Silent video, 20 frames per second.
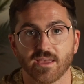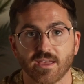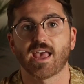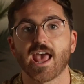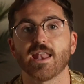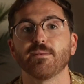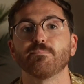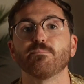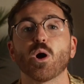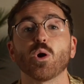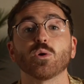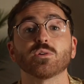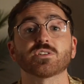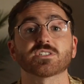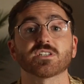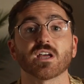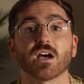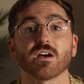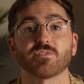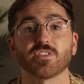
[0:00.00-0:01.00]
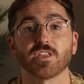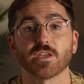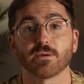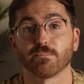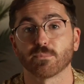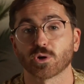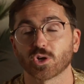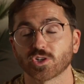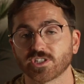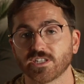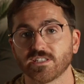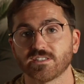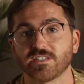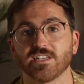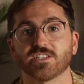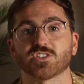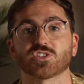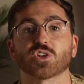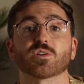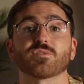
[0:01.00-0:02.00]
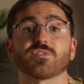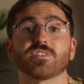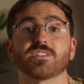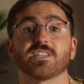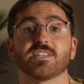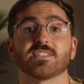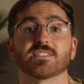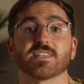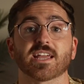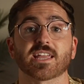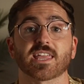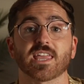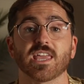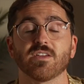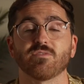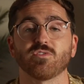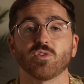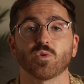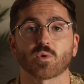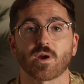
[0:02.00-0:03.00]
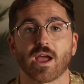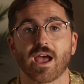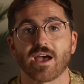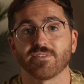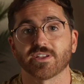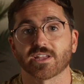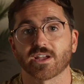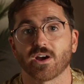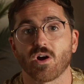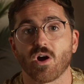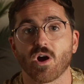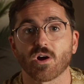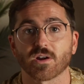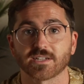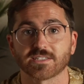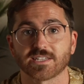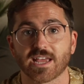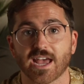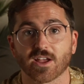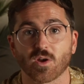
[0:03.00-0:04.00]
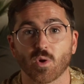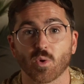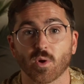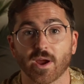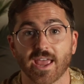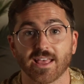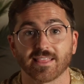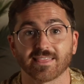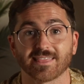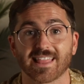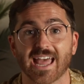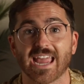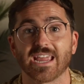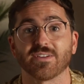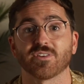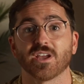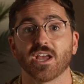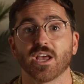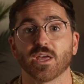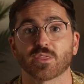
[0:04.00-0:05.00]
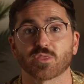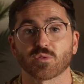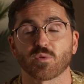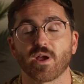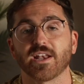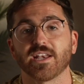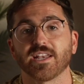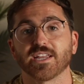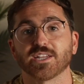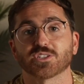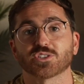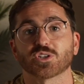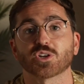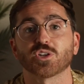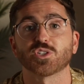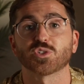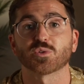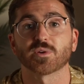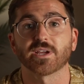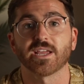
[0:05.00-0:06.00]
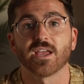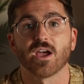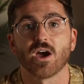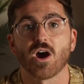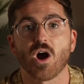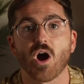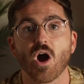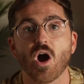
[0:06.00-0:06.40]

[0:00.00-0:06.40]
and most of the emergency services, like if you are having a heart attack or a life-threatening surgery,